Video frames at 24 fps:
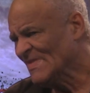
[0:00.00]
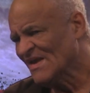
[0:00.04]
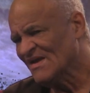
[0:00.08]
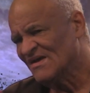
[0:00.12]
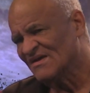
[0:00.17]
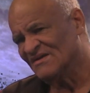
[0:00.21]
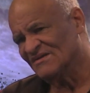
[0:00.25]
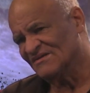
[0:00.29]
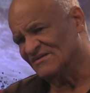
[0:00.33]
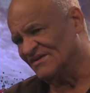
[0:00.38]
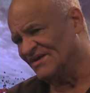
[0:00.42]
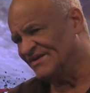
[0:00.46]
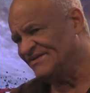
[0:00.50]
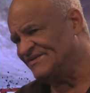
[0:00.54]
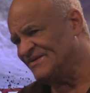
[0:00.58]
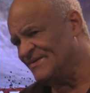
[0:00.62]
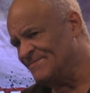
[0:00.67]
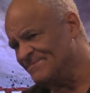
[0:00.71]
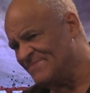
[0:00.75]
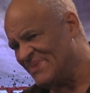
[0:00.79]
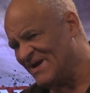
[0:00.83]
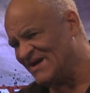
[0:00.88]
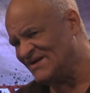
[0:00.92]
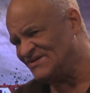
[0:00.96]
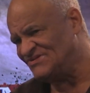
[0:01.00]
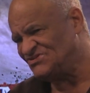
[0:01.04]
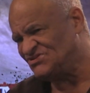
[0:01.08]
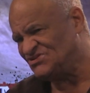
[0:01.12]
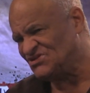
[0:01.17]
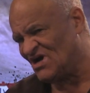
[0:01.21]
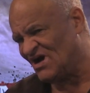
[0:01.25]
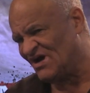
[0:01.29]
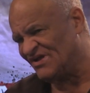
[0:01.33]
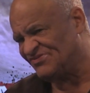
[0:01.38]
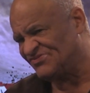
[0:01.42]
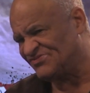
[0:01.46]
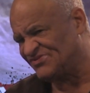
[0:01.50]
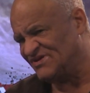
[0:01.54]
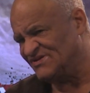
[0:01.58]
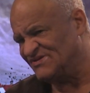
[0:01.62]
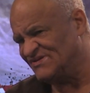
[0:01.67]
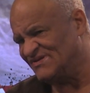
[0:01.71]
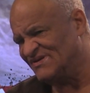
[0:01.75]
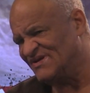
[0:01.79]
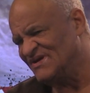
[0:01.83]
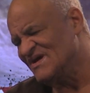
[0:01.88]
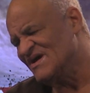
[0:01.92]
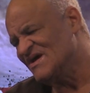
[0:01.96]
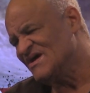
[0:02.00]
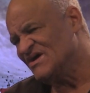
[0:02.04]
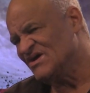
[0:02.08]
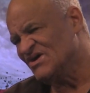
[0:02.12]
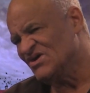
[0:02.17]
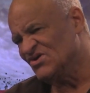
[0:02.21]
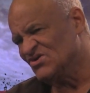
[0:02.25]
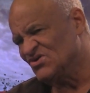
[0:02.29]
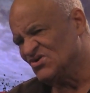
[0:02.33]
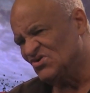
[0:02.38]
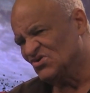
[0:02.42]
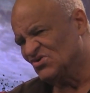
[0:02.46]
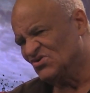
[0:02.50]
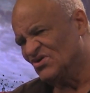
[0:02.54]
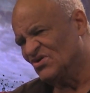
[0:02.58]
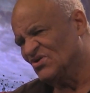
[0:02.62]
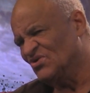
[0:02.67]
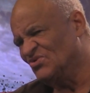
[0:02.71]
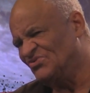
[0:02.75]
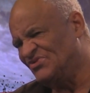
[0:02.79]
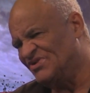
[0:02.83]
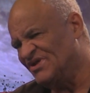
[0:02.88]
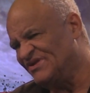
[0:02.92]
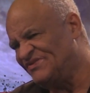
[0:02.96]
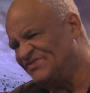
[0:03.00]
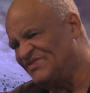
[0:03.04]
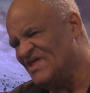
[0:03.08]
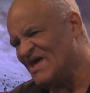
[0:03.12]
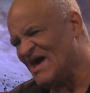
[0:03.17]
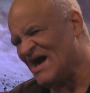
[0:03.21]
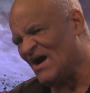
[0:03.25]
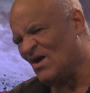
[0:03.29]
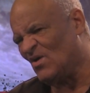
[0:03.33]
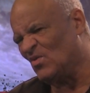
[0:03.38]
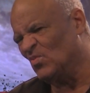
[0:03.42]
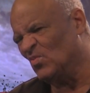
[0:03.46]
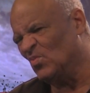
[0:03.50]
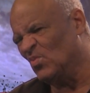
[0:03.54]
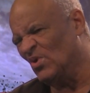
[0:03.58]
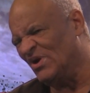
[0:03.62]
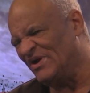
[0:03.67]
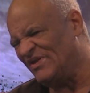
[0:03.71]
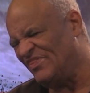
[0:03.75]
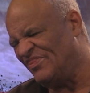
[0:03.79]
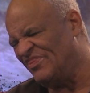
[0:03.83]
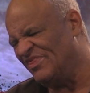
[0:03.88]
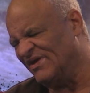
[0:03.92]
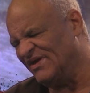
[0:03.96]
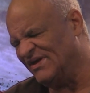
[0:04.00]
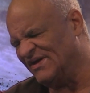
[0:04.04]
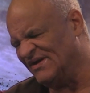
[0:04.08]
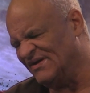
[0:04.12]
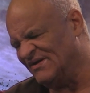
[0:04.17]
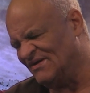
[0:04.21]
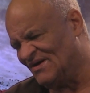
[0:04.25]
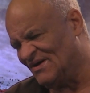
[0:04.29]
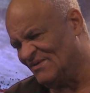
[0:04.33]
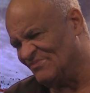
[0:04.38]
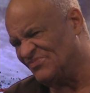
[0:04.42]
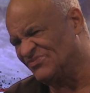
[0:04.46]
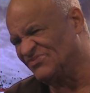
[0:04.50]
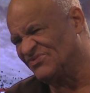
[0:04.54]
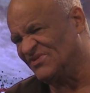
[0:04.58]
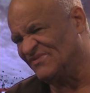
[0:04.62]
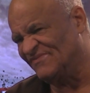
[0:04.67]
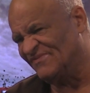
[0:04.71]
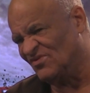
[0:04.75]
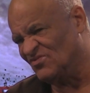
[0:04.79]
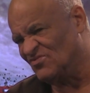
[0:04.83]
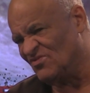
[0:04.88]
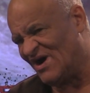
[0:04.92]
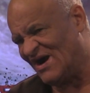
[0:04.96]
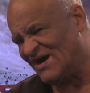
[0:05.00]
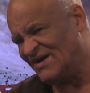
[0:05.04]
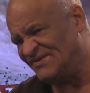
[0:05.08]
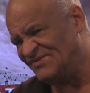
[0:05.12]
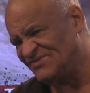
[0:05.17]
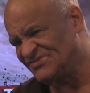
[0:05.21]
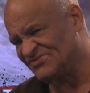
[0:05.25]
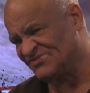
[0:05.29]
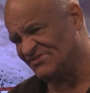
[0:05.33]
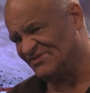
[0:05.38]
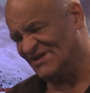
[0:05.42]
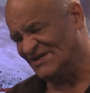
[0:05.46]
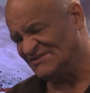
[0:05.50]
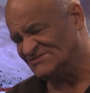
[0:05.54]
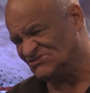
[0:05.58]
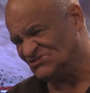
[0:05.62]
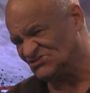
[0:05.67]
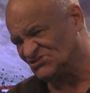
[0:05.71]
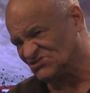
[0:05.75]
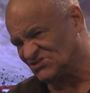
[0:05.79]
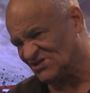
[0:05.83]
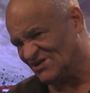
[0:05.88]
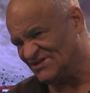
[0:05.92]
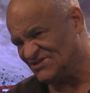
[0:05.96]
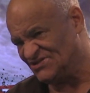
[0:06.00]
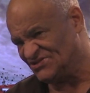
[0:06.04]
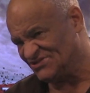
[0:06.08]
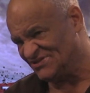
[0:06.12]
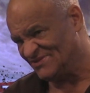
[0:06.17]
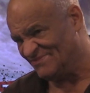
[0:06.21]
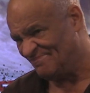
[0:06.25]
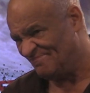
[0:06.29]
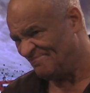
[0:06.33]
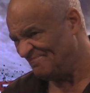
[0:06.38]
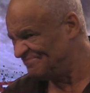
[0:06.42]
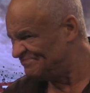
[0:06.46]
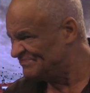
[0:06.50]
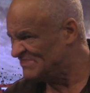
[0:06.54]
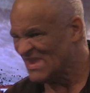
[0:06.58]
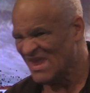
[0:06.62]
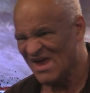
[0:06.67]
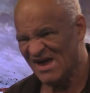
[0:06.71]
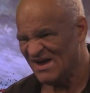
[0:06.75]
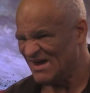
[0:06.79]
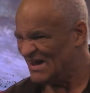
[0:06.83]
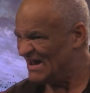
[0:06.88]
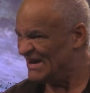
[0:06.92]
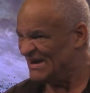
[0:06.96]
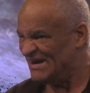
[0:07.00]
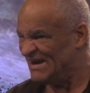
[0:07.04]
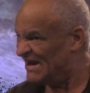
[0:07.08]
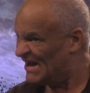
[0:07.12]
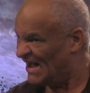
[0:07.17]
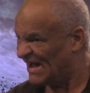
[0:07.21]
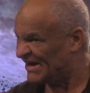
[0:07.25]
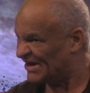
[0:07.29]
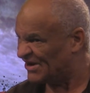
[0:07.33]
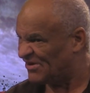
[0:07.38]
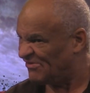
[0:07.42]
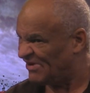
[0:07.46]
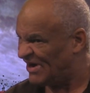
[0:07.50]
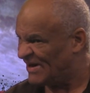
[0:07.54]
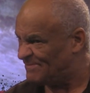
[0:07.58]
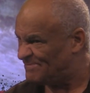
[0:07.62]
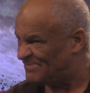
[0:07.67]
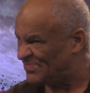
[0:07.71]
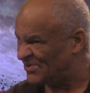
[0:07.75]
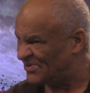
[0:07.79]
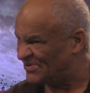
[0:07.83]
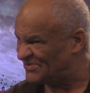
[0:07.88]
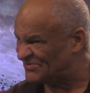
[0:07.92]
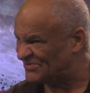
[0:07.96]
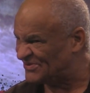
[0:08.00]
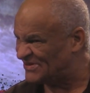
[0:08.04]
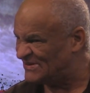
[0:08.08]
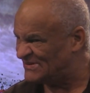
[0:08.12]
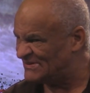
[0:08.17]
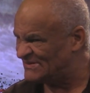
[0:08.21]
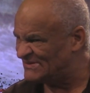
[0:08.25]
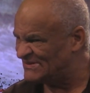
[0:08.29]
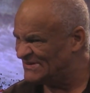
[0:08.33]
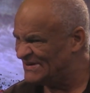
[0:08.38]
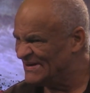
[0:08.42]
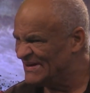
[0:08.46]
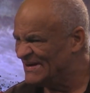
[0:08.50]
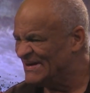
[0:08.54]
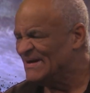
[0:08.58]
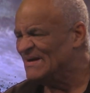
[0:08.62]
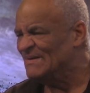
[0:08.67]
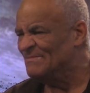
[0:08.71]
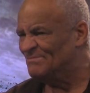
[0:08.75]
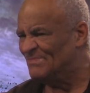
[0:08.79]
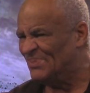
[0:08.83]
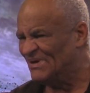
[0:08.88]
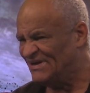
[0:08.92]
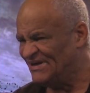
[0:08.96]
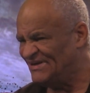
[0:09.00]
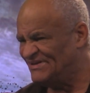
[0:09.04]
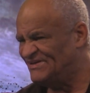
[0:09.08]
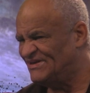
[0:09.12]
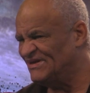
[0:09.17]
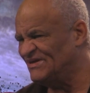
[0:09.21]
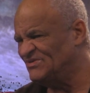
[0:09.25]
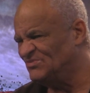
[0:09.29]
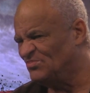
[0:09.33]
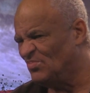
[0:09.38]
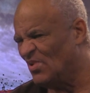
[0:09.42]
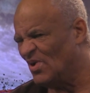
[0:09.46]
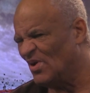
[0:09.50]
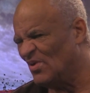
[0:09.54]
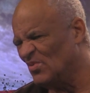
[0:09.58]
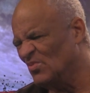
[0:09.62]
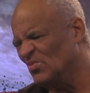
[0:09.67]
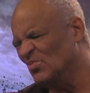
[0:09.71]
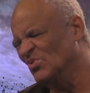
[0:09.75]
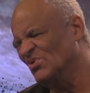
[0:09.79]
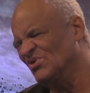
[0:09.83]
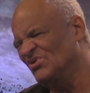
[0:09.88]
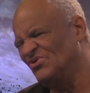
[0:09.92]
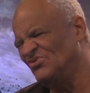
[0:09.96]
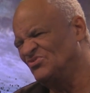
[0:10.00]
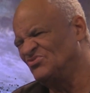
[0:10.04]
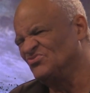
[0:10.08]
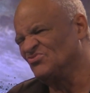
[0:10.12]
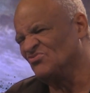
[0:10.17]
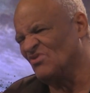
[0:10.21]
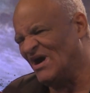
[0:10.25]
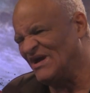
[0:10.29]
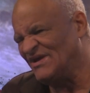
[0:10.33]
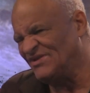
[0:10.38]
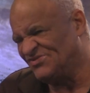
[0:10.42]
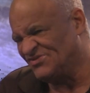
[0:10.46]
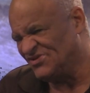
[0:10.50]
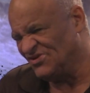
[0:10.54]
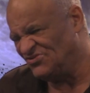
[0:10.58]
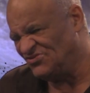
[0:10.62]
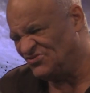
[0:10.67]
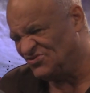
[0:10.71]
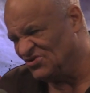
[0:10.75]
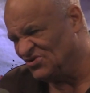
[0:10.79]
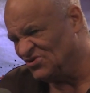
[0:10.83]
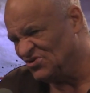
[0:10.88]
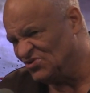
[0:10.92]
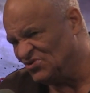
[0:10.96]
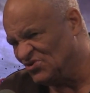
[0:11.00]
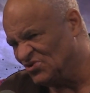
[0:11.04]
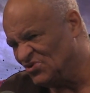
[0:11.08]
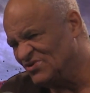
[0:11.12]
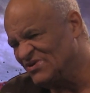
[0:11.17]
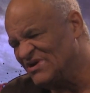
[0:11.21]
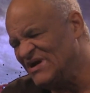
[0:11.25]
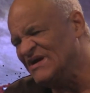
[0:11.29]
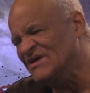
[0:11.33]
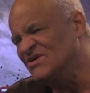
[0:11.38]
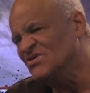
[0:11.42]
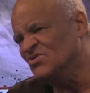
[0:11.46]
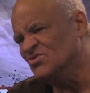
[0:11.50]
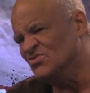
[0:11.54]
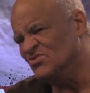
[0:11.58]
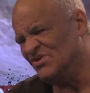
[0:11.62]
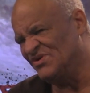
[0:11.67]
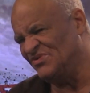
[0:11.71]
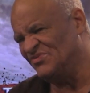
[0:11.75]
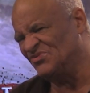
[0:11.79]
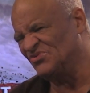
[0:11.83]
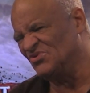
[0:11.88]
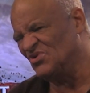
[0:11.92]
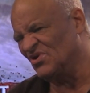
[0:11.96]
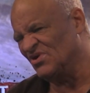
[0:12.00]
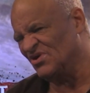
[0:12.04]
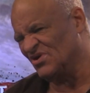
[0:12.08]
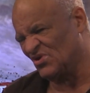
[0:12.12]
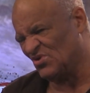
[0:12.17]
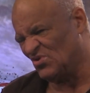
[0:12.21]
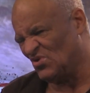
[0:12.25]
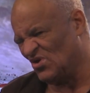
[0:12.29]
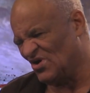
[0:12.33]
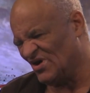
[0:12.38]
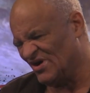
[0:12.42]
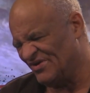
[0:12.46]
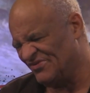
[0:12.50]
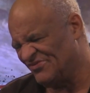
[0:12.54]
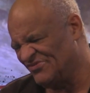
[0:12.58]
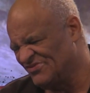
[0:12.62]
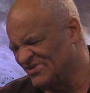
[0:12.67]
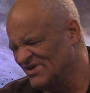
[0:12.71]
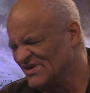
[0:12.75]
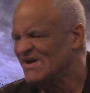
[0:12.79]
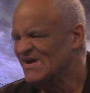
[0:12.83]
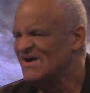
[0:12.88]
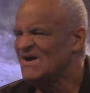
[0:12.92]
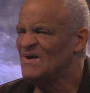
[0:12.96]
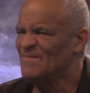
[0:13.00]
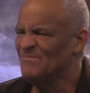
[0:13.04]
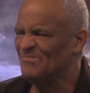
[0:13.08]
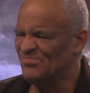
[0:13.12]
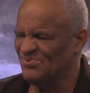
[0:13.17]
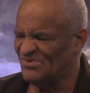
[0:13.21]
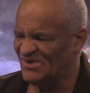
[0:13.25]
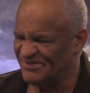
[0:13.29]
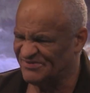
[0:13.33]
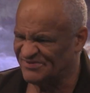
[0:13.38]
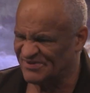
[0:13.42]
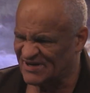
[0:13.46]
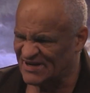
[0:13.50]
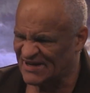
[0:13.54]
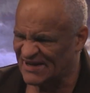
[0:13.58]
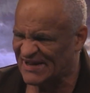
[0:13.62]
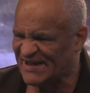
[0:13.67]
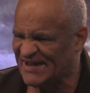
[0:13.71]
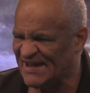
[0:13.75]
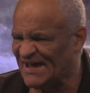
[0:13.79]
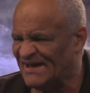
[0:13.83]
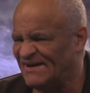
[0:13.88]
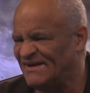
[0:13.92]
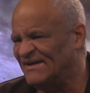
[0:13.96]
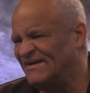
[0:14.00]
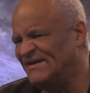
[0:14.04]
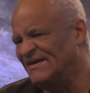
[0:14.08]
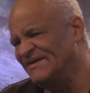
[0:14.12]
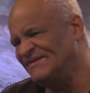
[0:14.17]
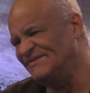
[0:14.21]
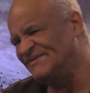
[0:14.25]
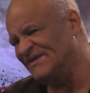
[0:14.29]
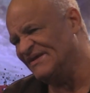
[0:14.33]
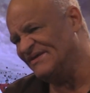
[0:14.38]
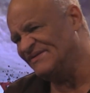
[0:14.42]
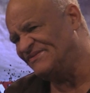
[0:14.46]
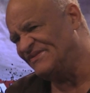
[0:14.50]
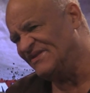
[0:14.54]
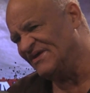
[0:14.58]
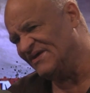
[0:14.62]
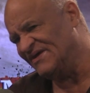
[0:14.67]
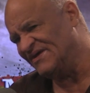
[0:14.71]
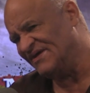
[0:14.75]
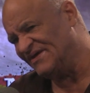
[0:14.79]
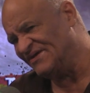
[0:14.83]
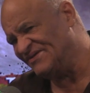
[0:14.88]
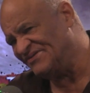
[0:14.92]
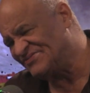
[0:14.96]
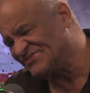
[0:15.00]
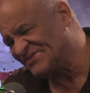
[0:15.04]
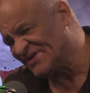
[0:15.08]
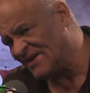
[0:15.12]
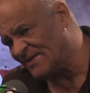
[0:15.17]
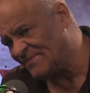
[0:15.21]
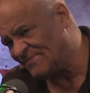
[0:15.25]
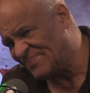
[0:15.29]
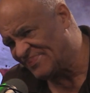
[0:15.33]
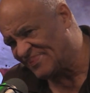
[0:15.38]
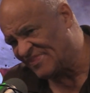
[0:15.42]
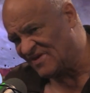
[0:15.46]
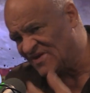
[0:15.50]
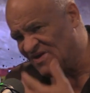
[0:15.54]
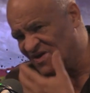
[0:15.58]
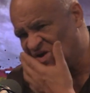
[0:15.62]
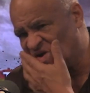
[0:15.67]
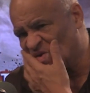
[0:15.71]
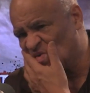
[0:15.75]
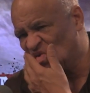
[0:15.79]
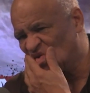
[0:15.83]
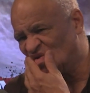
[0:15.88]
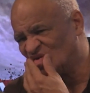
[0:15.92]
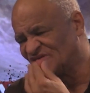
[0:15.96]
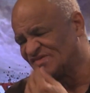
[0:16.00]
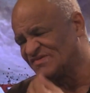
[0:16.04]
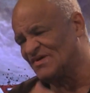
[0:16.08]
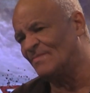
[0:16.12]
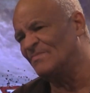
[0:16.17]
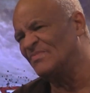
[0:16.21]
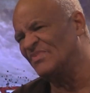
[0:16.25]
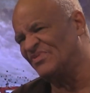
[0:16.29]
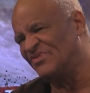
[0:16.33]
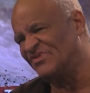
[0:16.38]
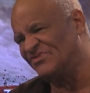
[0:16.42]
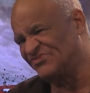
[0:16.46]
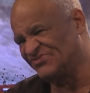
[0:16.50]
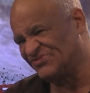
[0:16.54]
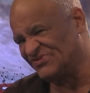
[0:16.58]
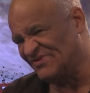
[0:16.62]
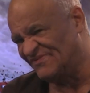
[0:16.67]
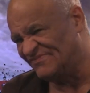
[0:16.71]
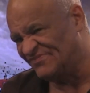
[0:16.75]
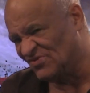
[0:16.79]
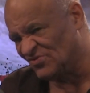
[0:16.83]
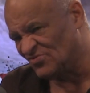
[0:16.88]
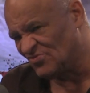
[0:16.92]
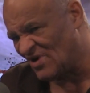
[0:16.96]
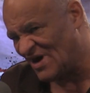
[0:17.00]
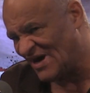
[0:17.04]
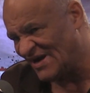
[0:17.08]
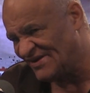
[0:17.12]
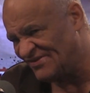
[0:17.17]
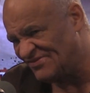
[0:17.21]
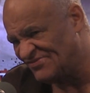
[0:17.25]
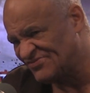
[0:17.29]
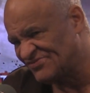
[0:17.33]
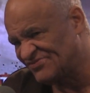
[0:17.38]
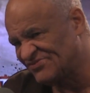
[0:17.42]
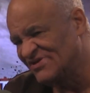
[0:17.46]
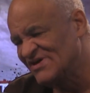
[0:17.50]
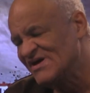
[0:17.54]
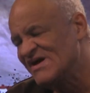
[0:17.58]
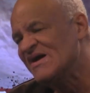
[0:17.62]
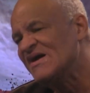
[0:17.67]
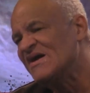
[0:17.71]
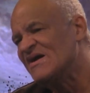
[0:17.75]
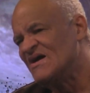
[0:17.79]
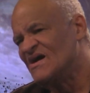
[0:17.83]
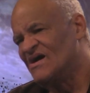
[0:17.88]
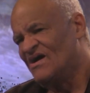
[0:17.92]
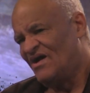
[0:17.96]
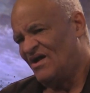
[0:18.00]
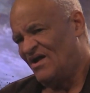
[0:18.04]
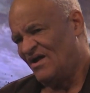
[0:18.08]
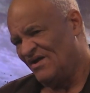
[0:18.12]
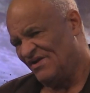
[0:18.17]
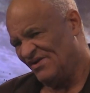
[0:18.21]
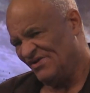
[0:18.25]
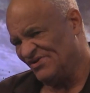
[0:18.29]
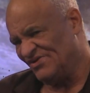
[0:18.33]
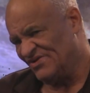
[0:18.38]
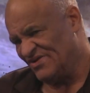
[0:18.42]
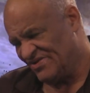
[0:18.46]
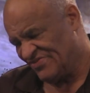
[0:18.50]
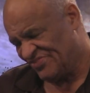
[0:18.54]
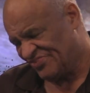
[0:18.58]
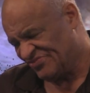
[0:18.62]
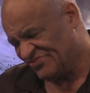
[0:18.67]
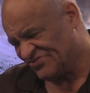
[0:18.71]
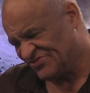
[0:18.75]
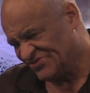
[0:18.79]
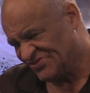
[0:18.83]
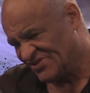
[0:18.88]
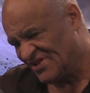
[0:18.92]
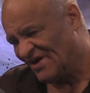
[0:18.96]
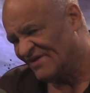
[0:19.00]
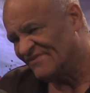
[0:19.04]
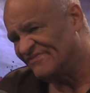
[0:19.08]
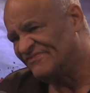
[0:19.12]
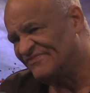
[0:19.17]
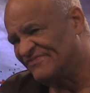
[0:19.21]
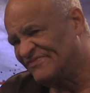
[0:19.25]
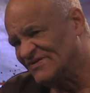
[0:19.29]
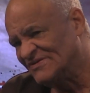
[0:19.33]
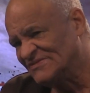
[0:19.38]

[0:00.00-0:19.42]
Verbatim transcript: Lyndon Baines Johnson, who did that with the um, civil rights legislation not a great person, but he did what was right to do. He knew he was going to cost. President Kennedy did the same thing with some of the civil rights stuff.